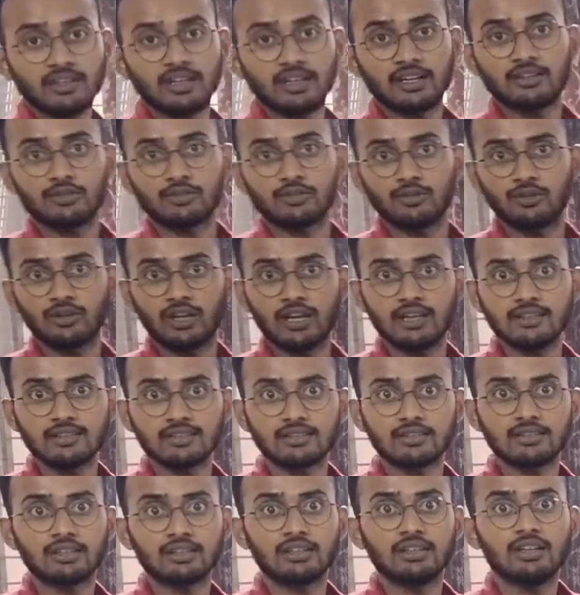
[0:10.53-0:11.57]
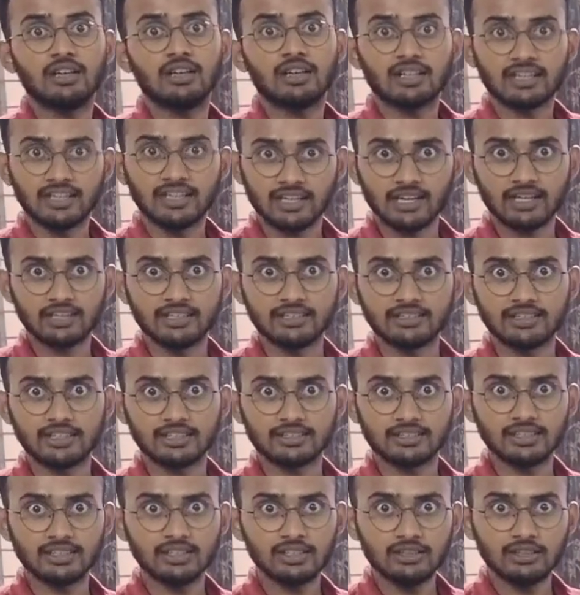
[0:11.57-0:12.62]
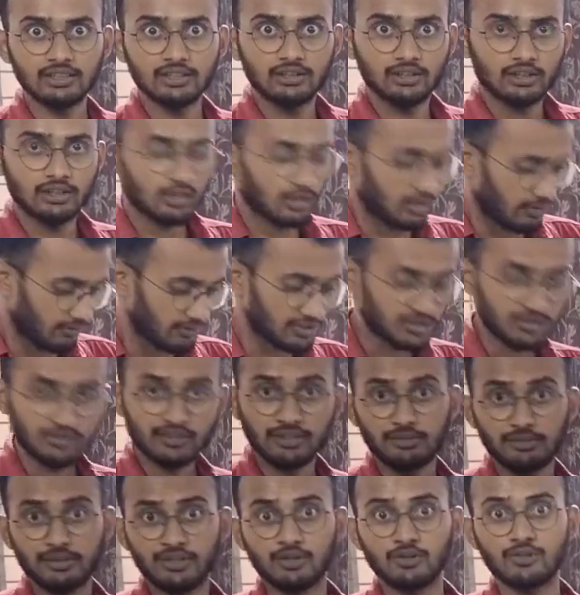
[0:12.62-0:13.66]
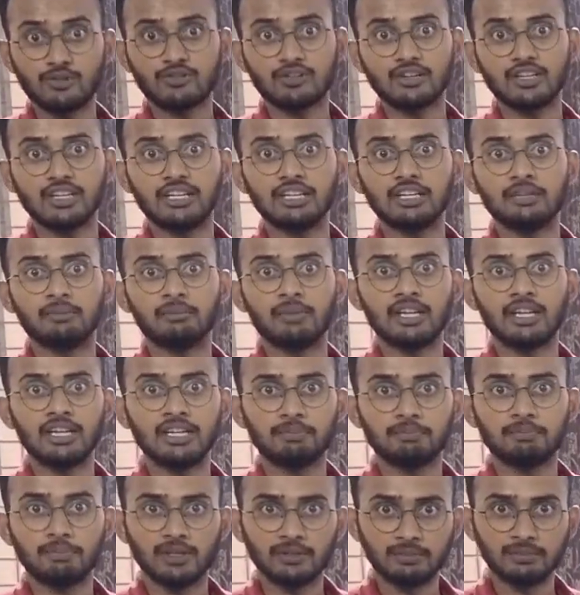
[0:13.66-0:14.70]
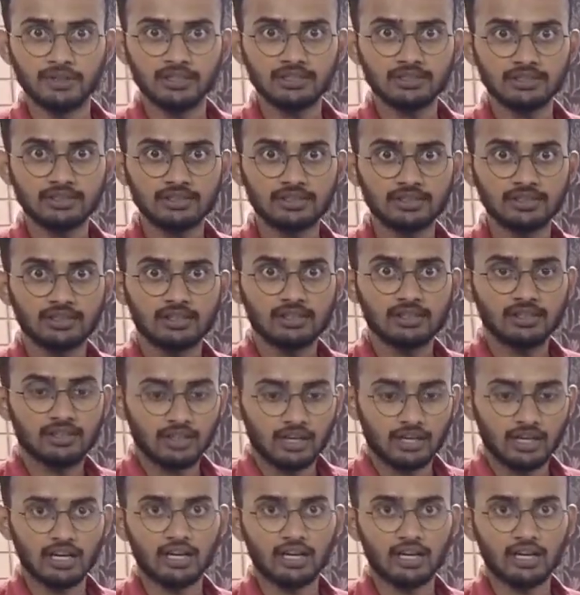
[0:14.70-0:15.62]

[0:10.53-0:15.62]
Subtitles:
is known as radar detector, which will be used in many purpose.